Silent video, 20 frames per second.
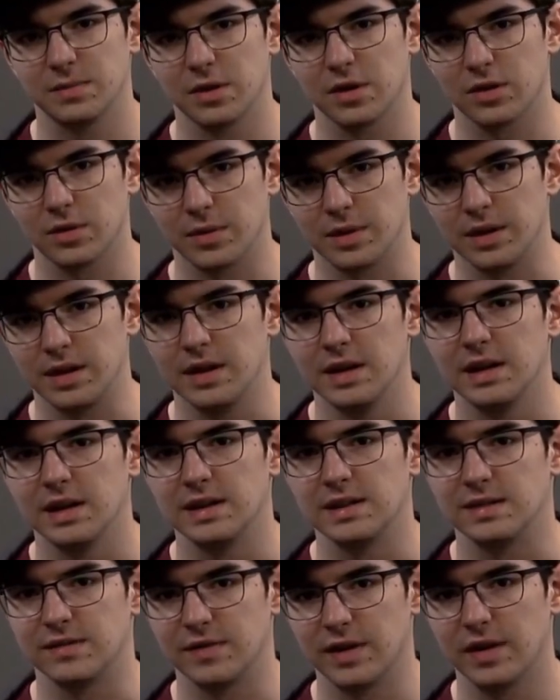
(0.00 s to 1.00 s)
Book 3
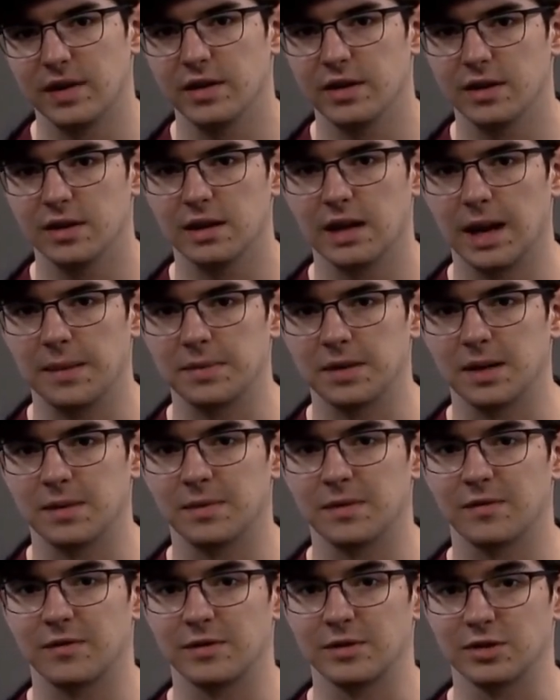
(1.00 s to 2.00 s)
is a very good
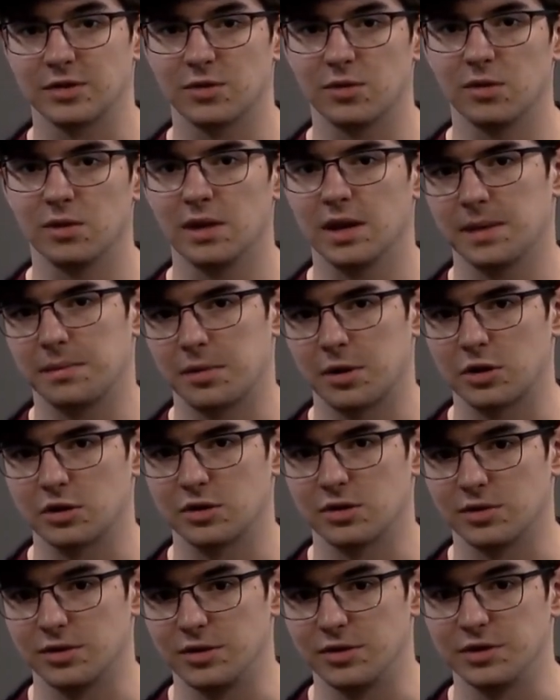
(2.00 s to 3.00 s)
laptop for school and
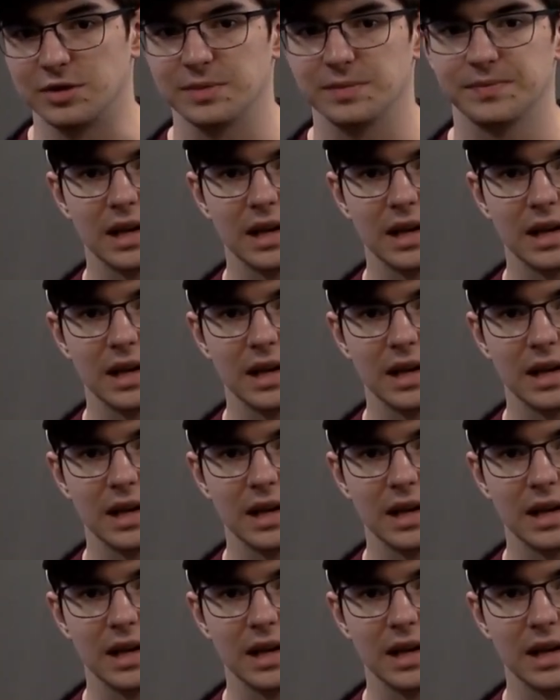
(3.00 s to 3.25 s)
personal use.